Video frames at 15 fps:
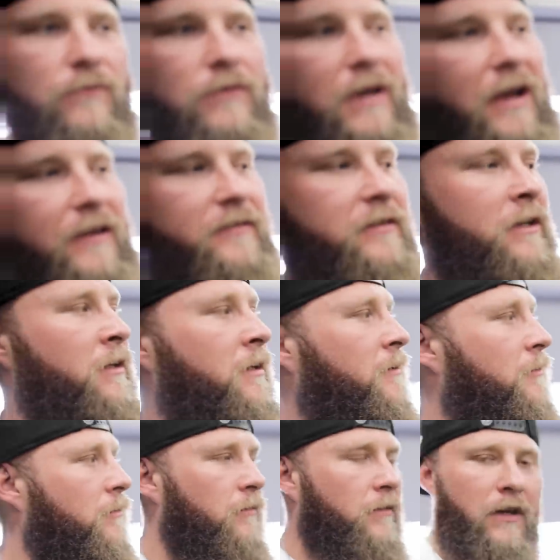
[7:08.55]
You guys seen
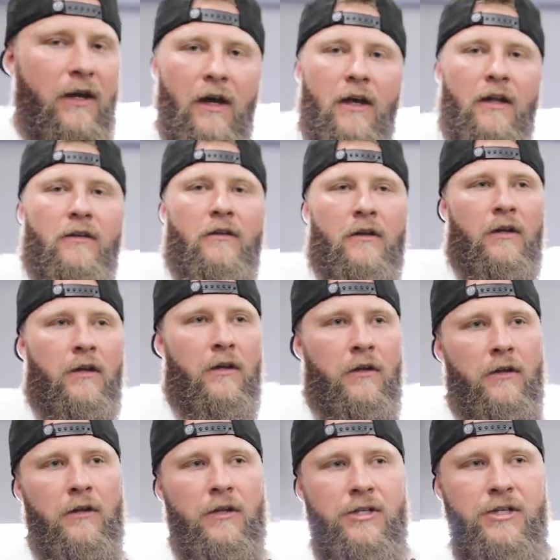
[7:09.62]
it.
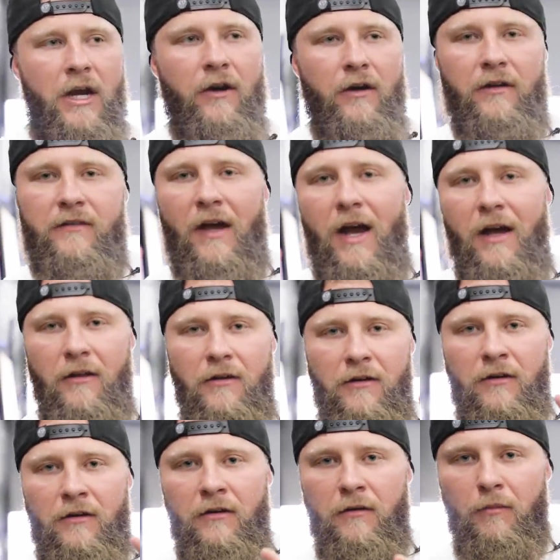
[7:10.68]
And Jared,
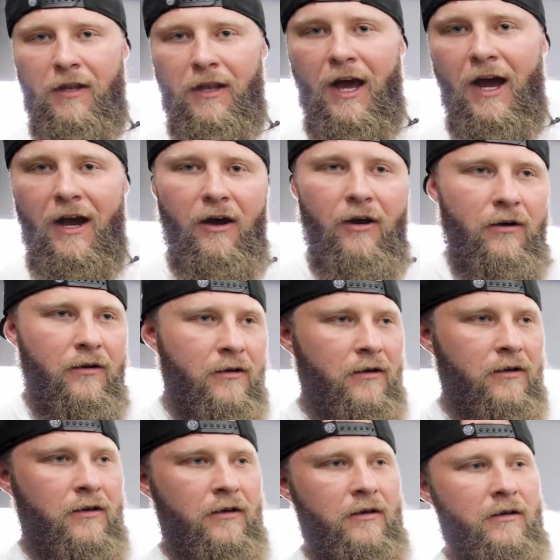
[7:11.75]
Tyler, Malau,
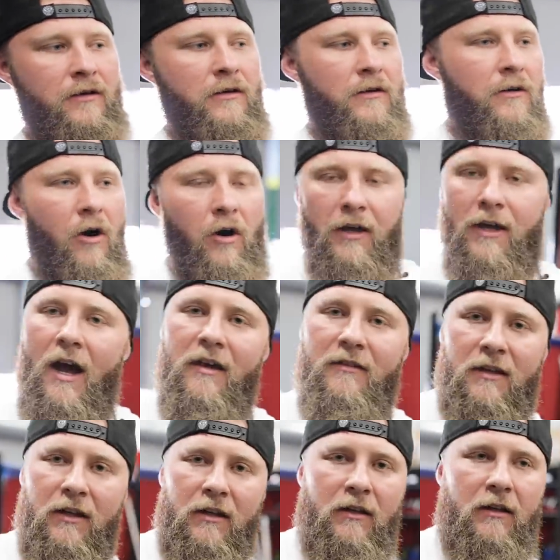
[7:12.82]
all the
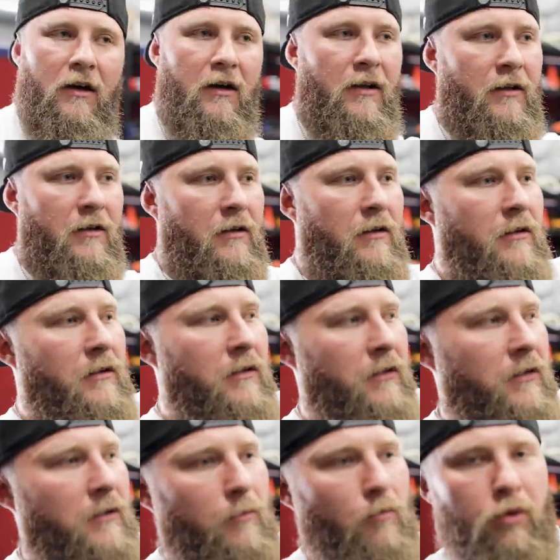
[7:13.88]
guys getting it done.
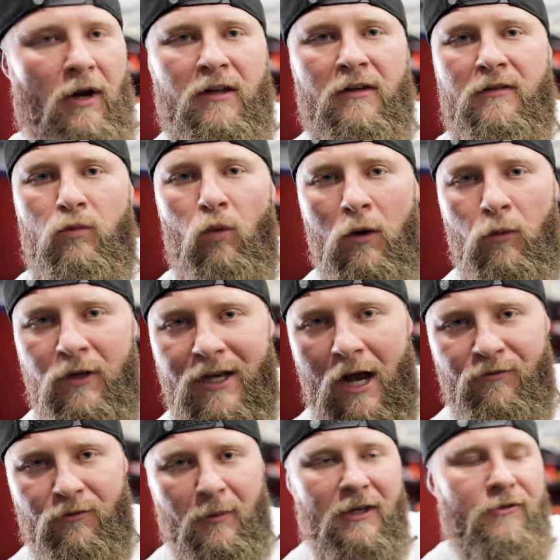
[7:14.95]
Brennan's 1 week
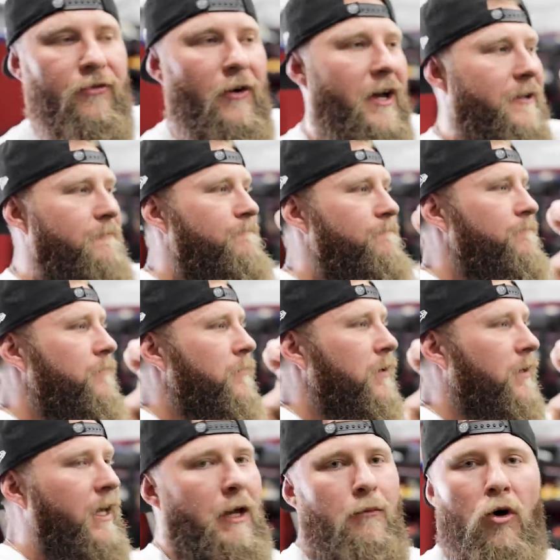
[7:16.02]
out from his fight.
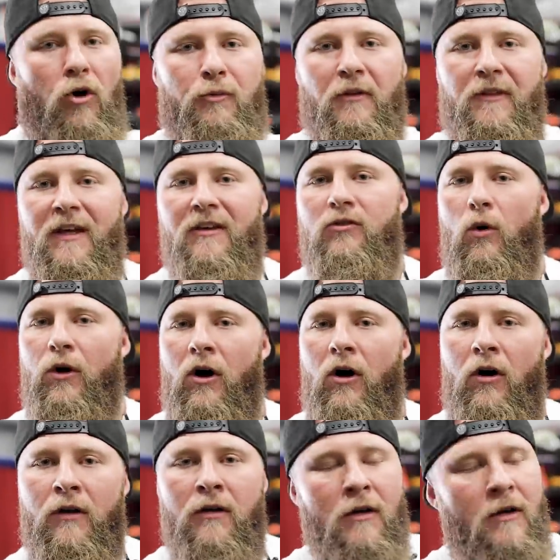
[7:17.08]
Again, multiple things going
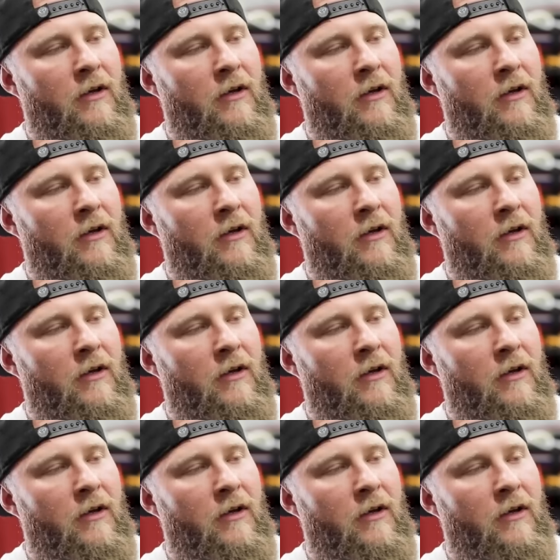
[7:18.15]
on.